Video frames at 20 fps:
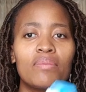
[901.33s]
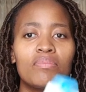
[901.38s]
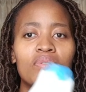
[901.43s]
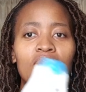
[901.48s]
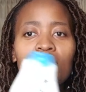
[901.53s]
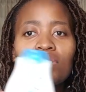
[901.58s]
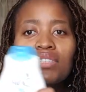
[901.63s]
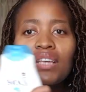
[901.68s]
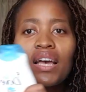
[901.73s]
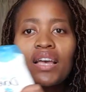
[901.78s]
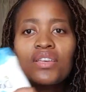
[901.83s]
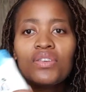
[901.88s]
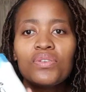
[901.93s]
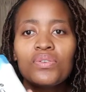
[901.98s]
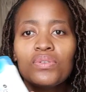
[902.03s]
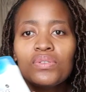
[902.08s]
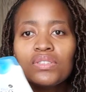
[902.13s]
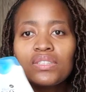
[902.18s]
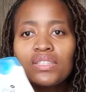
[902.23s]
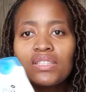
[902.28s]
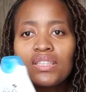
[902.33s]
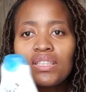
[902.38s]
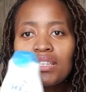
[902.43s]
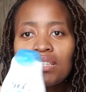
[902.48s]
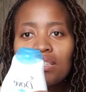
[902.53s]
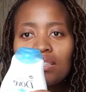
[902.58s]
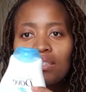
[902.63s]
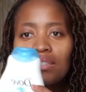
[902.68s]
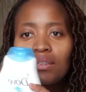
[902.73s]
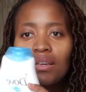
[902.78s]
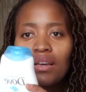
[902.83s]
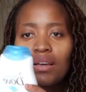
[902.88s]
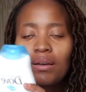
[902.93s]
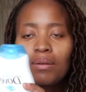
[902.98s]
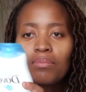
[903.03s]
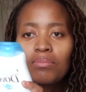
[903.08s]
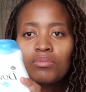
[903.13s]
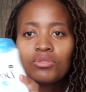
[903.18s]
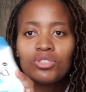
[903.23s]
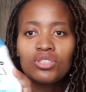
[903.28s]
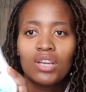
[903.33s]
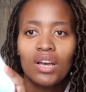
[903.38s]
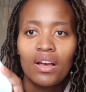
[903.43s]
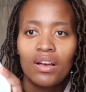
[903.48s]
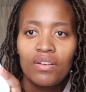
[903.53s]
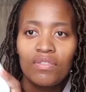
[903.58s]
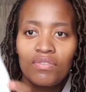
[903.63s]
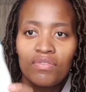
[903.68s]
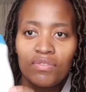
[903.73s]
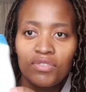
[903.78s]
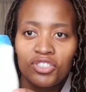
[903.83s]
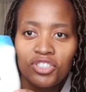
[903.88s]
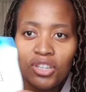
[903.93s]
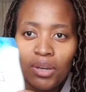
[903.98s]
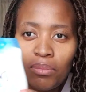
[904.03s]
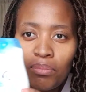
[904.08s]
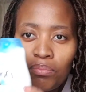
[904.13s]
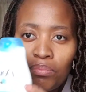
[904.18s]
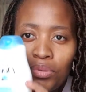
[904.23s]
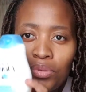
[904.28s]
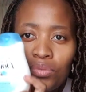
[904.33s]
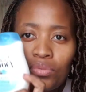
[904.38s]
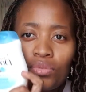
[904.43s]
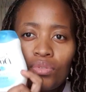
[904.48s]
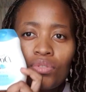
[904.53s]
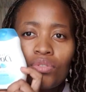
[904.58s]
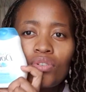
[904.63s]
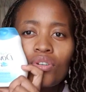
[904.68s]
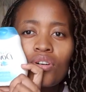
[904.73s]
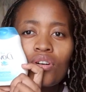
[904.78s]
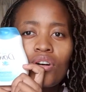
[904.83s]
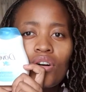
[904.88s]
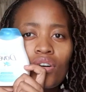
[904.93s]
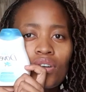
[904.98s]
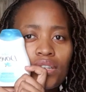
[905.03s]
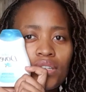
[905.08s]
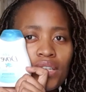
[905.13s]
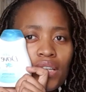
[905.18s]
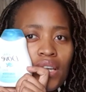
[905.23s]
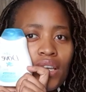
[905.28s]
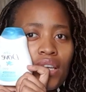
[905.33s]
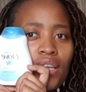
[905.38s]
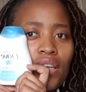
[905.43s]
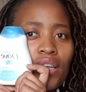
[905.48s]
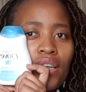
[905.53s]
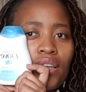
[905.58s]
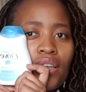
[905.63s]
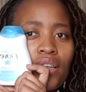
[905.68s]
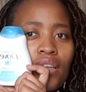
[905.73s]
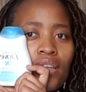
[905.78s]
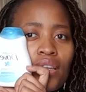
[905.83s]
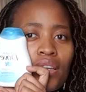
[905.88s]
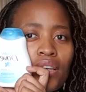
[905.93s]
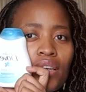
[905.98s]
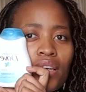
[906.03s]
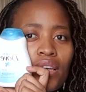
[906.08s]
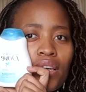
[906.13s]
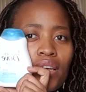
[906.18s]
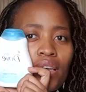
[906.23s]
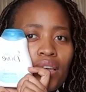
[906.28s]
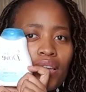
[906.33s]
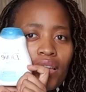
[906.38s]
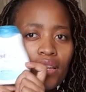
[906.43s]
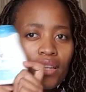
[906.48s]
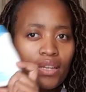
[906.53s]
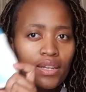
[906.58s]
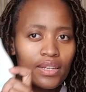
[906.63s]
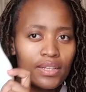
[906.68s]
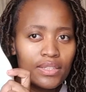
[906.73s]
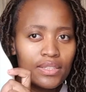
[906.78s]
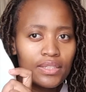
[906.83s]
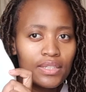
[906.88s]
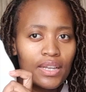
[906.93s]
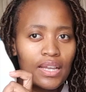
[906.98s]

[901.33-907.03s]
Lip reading: Because I used this Dove shampoo on her head.